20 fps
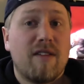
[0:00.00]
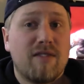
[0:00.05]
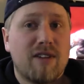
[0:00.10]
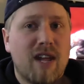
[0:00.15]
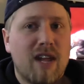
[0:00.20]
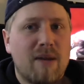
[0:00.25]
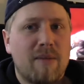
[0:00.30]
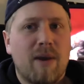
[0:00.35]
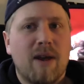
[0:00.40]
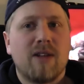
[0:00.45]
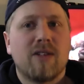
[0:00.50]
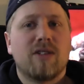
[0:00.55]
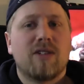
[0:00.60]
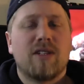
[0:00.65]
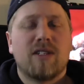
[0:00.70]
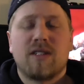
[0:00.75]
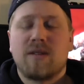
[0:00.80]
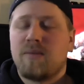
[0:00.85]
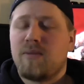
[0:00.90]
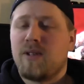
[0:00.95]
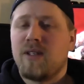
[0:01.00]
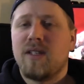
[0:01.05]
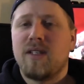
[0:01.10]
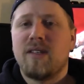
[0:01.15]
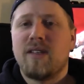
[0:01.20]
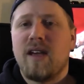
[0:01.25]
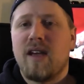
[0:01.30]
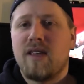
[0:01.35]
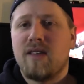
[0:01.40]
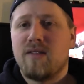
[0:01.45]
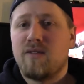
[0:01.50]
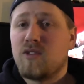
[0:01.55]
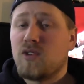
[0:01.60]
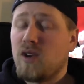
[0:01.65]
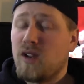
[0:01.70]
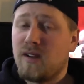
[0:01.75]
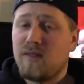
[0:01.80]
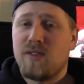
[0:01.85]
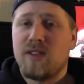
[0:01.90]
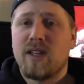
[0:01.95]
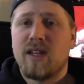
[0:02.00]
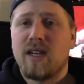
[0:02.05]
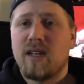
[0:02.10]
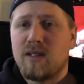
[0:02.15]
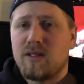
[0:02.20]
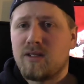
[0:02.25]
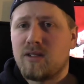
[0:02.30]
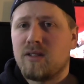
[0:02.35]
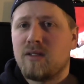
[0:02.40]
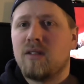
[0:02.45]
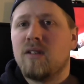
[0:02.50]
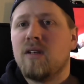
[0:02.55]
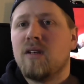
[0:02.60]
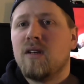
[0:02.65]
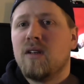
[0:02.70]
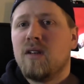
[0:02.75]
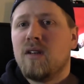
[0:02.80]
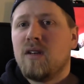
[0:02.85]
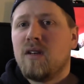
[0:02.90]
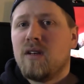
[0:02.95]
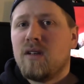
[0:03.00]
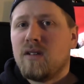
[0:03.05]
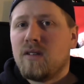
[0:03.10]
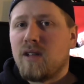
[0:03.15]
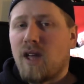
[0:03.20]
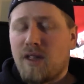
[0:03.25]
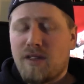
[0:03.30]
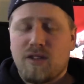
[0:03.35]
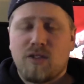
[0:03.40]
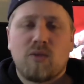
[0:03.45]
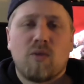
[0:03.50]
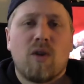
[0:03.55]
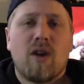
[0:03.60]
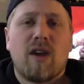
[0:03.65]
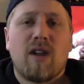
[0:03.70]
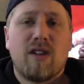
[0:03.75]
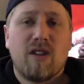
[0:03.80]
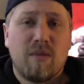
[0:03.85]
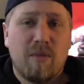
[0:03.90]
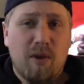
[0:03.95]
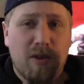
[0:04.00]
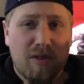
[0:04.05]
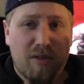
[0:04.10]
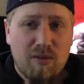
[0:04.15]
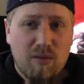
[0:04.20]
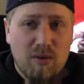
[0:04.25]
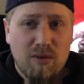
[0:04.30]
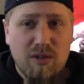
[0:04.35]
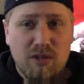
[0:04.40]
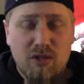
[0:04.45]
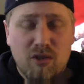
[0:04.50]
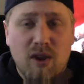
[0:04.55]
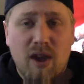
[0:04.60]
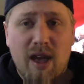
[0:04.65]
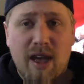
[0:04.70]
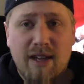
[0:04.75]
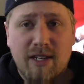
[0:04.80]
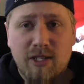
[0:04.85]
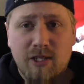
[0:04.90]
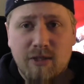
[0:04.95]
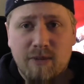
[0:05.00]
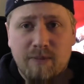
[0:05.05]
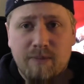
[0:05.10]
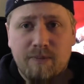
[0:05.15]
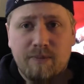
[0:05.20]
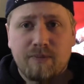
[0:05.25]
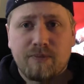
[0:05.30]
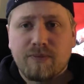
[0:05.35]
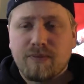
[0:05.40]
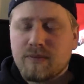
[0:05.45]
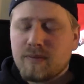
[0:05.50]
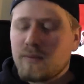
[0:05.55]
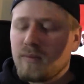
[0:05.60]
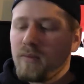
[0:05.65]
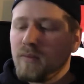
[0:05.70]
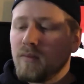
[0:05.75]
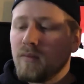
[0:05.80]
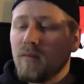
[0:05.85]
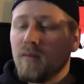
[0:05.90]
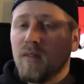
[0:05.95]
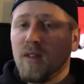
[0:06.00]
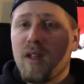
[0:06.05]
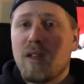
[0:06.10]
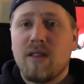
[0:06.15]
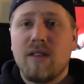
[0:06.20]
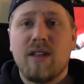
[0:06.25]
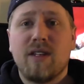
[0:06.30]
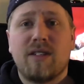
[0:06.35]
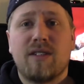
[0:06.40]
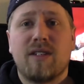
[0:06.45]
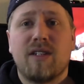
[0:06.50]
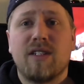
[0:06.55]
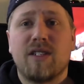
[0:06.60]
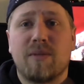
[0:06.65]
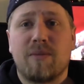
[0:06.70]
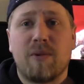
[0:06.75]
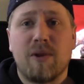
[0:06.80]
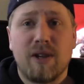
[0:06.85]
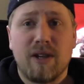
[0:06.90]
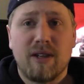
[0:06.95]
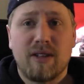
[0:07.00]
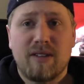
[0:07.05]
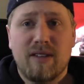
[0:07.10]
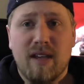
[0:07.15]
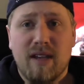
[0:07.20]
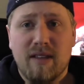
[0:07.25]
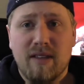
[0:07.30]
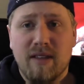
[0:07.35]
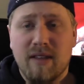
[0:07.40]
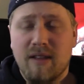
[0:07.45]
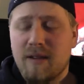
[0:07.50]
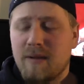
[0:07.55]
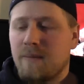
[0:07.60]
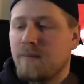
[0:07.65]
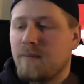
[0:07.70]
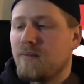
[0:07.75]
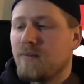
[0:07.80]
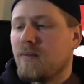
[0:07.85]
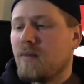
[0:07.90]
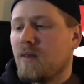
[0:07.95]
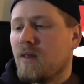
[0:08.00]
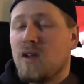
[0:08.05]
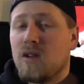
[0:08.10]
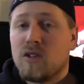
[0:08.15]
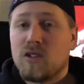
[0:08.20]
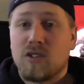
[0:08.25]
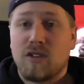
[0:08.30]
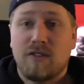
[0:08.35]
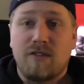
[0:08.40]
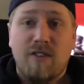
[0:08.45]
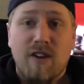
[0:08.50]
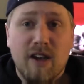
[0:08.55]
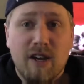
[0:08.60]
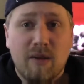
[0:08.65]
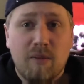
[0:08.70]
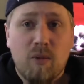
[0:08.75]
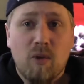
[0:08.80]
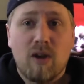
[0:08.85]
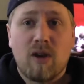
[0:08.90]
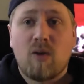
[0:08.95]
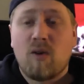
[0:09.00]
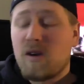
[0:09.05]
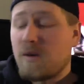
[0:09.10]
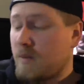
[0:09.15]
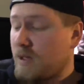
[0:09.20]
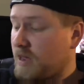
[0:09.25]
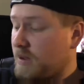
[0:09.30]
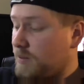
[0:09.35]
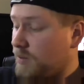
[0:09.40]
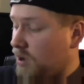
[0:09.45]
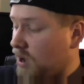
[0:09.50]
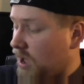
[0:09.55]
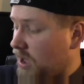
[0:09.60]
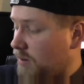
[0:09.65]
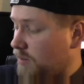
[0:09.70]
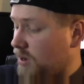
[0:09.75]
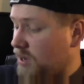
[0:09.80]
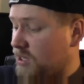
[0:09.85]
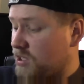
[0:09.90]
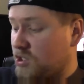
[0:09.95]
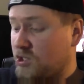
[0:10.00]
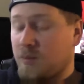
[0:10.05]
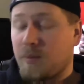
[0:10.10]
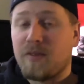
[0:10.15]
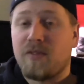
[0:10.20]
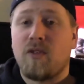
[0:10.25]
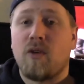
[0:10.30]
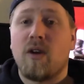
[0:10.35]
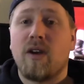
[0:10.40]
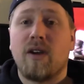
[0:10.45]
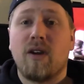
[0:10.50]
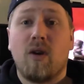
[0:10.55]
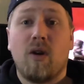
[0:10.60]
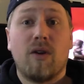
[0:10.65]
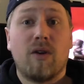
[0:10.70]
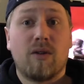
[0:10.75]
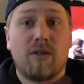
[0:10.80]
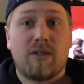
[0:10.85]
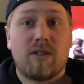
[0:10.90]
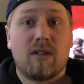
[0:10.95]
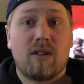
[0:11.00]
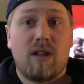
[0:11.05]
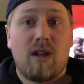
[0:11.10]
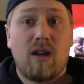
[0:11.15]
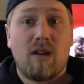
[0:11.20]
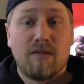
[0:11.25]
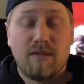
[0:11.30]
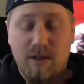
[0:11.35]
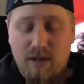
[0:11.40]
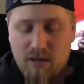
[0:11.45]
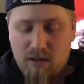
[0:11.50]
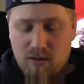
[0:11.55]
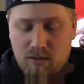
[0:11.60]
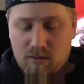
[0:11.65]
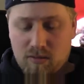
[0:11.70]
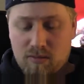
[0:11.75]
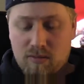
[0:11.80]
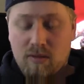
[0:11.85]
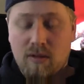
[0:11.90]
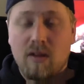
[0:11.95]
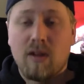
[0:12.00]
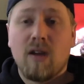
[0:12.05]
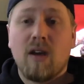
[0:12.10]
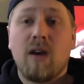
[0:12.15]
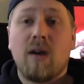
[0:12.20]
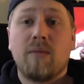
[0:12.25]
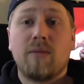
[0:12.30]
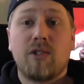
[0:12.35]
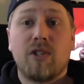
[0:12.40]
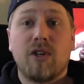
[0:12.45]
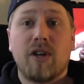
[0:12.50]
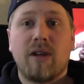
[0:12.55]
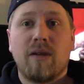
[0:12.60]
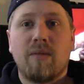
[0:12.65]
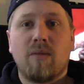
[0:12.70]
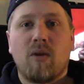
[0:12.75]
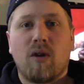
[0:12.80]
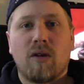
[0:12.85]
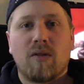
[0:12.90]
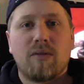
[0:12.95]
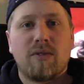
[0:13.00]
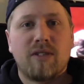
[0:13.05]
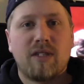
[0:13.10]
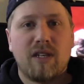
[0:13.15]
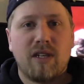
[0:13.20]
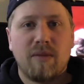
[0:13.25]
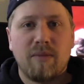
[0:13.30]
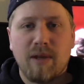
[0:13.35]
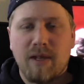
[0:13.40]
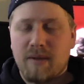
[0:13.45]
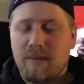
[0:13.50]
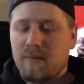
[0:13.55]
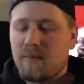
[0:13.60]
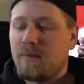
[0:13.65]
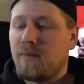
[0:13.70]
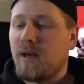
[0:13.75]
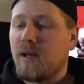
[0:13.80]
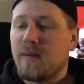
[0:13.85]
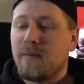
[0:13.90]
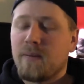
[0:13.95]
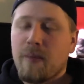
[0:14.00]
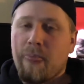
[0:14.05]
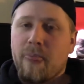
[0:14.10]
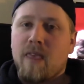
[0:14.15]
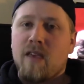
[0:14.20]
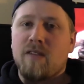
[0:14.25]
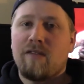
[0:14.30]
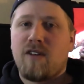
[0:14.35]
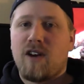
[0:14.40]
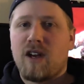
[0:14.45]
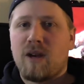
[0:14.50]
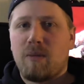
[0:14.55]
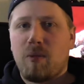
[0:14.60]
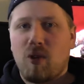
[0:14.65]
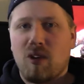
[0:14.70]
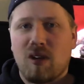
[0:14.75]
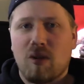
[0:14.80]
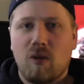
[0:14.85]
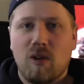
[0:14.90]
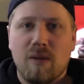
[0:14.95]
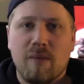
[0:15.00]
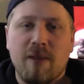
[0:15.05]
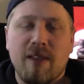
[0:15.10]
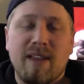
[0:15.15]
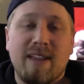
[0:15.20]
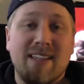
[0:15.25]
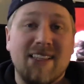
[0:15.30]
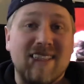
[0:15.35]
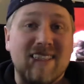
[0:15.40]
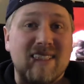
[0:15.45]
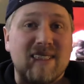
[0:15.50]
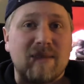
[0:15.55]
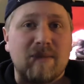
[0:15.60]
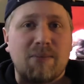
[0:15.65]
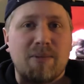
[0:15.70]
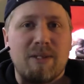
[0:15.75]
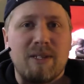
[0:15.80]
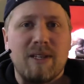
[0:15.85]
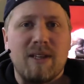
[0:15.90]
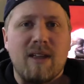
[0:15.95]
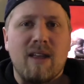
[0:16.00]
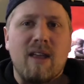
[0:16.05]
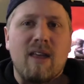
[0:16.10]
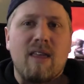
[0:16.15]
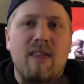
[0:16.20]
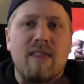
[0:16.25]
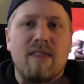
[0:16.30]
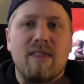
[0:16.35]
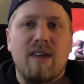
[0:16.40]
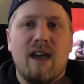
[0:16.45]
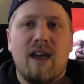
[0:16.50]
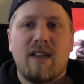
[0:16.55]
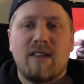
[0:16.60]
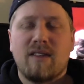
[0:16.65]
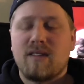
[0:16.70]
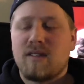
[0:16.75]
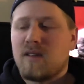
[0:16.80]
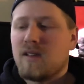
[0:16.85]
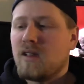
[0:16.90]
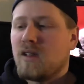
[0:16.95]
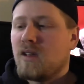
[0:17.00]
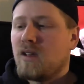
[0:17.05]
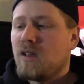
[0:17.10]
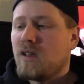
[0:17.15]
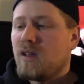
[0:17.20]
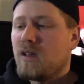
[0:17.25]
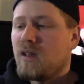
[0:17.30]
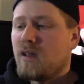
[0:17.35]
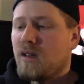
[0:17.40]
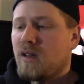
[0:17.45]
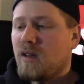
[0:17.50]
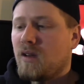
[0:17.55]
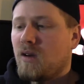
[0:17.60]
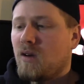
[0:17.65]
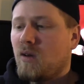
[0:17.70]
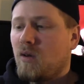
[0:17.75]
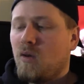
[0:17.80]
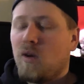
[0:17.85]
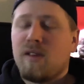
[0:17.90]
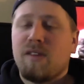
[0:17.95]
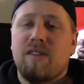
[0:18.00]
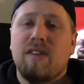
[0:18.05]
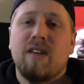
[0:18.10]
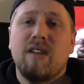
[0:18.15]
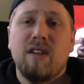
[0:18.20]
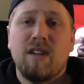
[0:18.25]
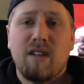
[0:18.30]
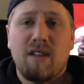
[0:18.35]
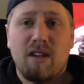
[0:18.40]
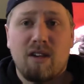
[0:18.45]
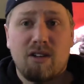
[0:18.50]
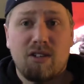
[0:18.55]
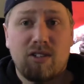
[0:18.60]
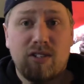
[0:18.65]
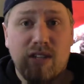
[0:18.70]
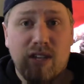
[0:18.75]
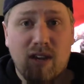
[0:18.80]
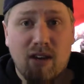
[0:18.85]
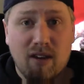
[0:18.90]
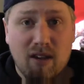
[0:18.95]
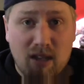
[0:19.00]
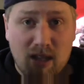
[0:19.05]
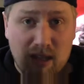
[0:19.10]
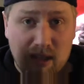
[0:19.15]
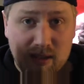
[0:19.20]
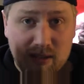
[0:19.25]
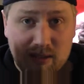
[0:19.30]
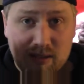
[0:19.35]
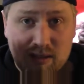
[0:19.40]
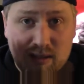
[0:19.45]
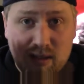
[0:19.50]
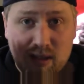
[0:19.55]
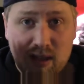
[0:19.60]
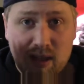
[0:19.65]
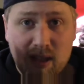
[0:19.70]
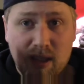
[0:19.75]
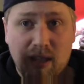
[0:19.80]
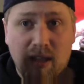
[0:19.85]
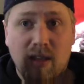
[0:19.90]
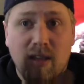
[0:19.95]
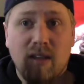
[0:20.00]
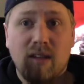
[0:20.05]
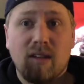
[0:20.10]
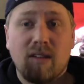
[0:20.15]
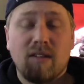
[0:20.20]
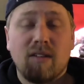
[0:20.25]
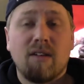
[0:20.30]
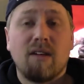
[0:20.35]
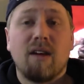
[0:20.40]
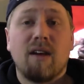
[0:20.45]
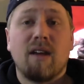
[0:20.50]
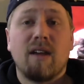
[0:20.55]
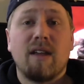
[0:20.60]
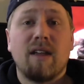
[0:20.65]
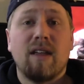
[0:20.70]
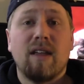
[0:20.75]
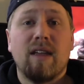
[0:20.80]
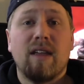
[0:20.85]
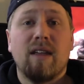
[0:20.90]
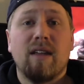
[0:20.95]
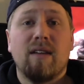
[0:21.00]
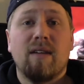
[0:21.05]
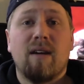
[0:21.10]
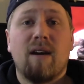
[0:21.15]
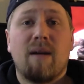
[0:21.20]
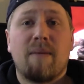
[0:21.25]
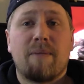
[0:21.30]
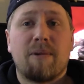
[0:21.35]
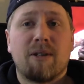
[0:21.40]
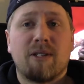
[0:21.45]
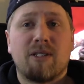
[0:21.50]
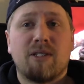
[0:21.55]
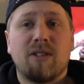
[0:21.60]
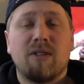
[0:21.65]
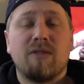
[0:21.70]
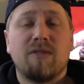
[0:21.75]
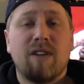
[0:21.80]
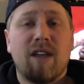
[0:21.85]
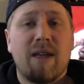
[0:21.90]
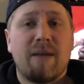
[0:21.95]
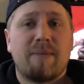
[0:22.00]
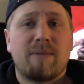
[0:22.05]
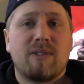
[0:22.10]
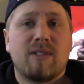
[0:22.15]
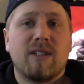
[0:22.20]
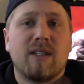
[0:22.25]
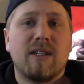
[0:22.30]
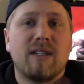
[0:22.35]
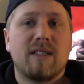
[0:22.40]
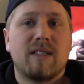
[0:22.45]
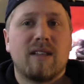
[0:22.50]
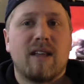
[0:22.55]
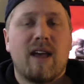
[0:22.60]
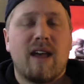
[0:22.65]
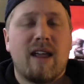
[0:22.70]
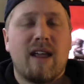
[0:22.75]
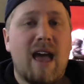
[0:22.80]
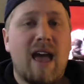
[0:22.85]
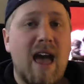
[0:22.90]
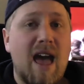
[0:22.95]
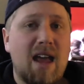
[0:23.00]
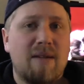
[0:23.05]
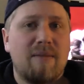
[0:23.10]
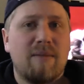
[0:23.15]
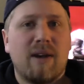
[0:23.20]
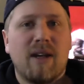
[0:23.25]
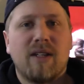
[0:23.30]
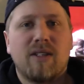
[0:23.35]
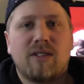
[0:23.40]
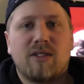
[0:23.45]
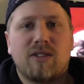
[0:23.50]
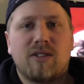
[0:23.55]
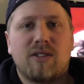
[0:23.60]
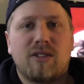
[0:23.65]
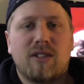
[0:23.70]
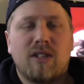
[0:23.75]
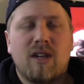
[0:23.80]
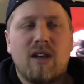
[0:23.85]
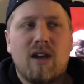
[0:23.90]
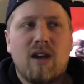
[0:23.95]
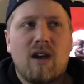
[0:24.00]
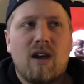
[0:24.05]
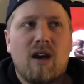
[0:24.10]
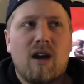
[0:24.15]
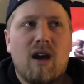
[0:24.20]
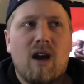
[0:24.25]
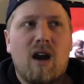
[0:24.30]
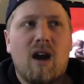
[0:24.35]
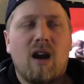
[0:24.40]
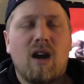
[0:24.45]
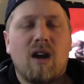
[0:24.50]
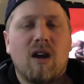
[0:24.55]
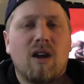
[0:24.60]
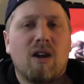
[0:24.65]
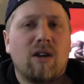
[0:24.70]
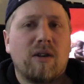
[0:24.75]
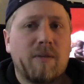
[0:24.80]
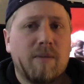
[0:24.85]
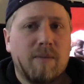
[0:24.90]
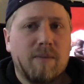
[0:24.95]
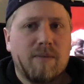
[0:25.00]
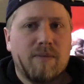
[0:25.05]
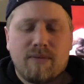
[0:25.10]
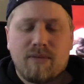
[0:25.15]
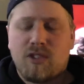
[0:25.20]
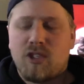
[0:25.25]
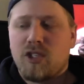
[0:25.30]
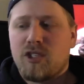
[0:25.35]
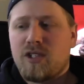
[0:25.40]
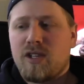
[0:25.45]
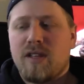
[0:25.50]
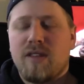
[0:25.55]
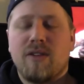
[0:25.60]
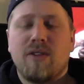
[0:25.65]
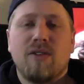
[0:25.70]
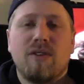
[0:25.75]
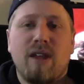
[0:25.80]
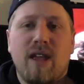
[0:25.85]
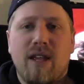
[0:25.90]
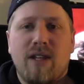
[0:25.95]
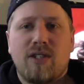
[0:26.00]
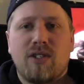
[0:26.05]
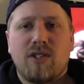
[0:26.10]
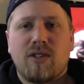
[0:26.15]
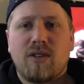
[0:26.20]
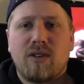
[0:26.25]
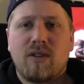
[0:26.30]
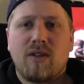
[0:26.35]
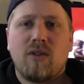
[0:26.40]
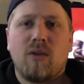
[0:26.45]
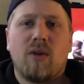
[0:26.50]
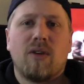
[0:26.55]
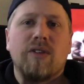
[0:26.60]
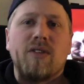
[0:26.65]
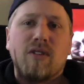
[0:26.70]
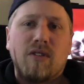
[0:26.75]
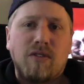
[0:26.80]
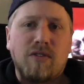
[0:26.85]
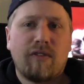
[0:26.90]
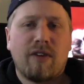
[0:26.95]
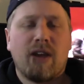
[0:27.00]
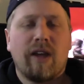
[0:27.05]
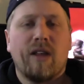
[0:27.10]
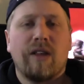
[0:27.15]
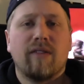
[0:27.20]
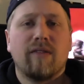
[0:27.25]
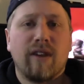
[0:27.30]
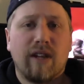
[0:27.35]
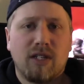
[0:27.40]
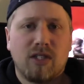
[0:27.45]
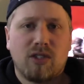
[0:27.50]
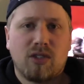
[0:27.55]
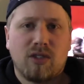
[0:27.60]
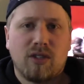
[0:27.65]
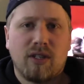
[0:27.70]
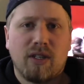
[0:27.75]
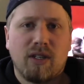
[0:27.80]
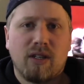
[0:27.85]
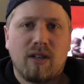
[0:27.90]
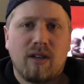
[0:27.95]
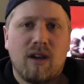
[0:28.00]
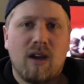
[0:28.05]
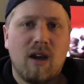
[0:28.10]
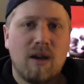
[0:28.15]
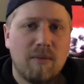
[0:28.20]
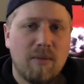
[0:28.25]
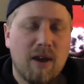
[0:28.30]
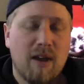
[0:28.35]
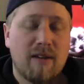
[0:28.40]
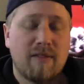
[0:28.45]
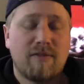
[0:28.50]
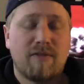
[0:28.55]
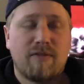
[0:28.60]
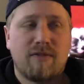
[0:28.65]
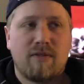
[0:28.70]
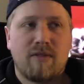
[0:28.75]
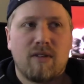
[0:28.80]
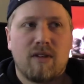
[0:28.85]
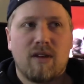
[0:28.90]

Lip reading: have an atomizer that's completely dead and you've tried everything else, nothing's working, you're about to throw it in the trash, this is a pretty good technique. So the final point I want to make about atomizers before I go, I know this is a long video, I'm sure you're getting bored of seeing me, but final point I want to make is simply that one thing you need to understand as a person who vapes is that atomizers are just in their nature going to fail eventually. I've